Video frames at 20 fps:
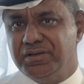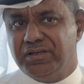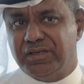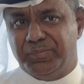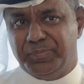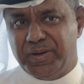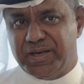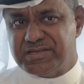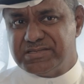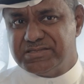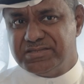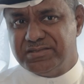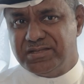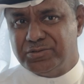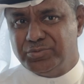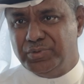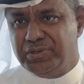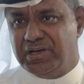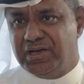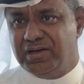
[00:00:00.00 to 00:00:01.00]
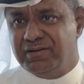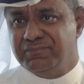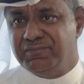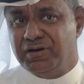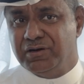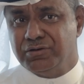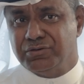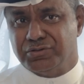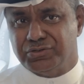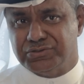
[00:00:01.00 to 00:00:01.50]
capacity that we have
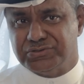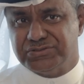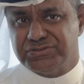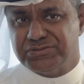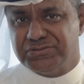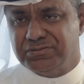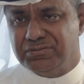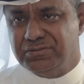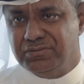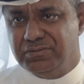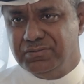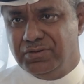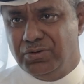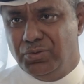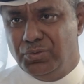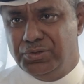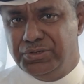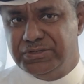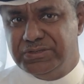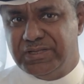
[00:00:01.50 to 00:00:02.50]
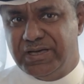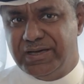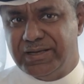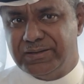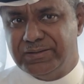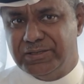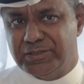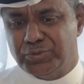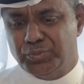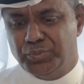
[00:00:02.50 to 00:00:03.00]
across the whole entire
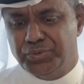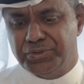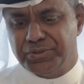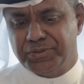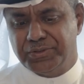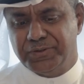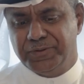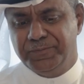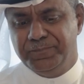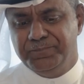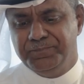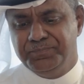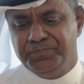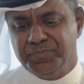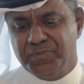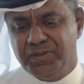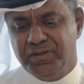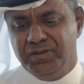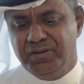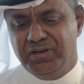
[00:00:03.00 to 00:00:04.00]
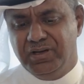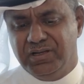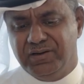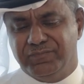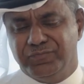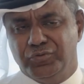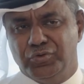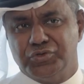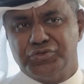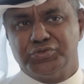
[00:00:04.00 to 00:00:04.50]
network. And
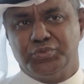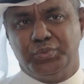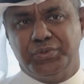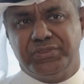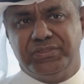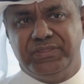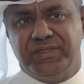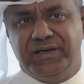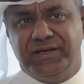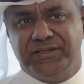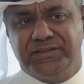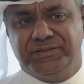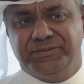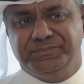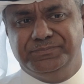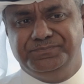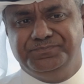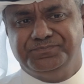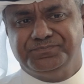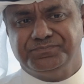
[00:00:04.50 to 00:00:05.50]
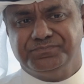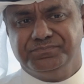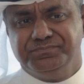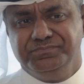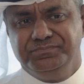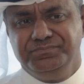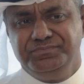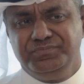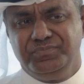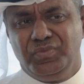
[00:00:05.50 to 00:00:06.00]
of course, with that,
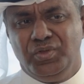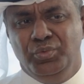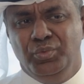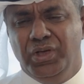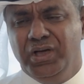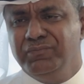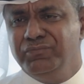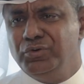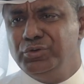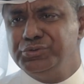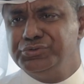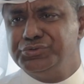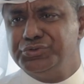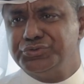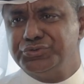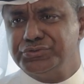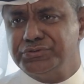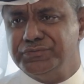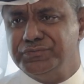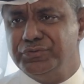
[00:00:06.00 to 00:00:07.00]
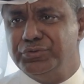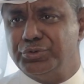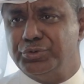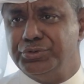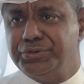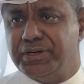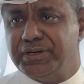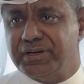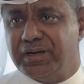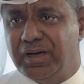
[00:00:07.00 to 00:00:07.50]
we have also sort of
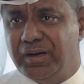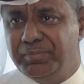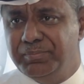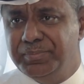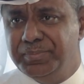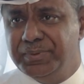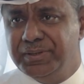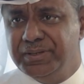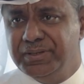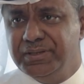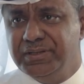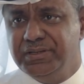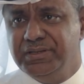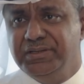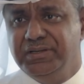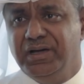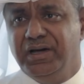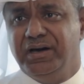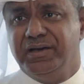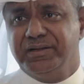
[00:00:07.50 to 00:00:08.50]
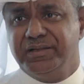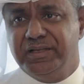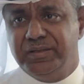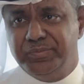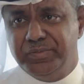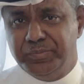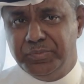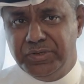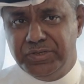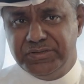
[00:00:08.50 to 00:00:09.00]
grown our hub, our
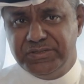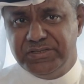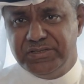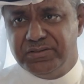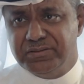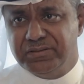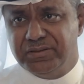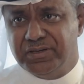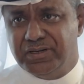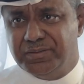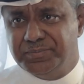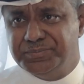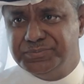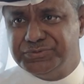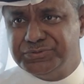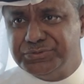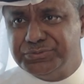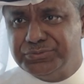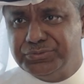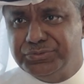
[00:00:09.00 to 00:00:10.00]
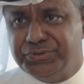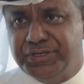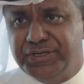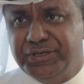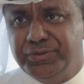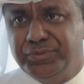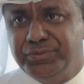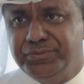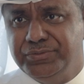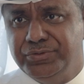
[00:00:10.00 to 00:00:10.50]
capability in the hub. So
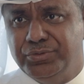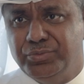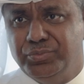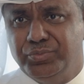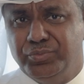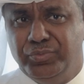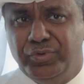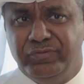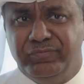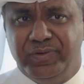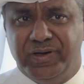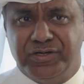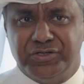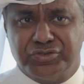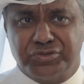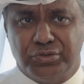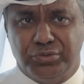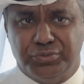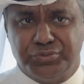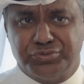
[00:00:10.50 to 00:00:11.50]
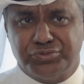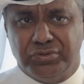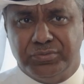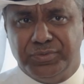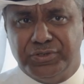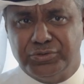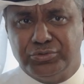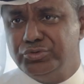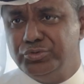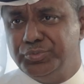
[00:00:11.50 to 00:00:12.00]
today, we manage close to
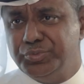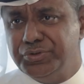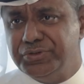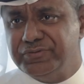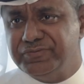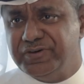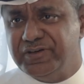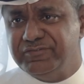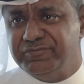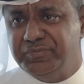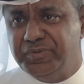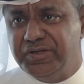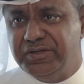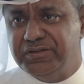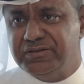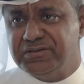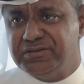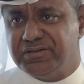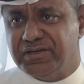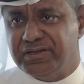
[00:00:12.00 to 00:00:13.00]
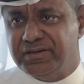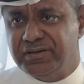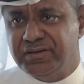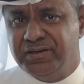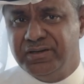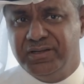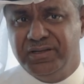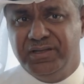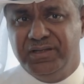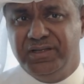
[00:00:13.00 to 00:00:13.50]
about 2.5 million ton
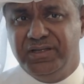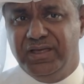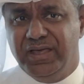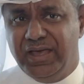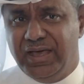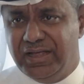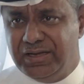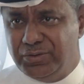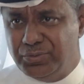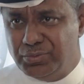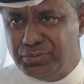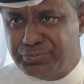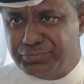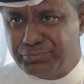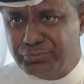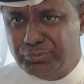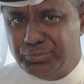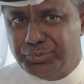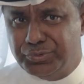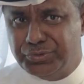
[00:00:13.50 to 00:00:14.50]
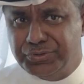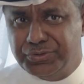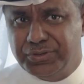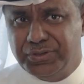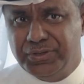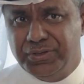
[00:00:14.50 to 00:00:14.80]
annual throughput